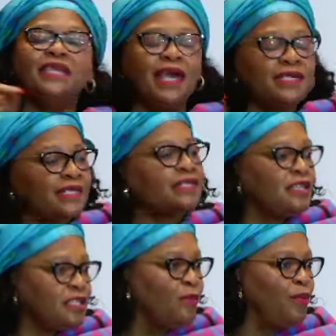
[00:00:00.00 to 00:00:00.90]
Yes,
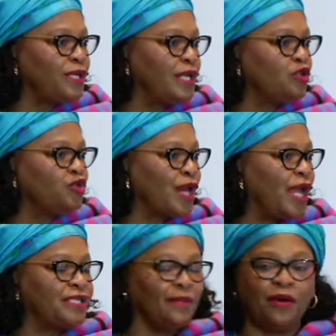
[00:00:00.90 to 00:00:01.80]
it's important to
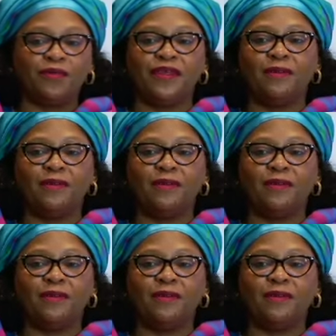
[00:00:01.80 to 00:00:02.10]
write about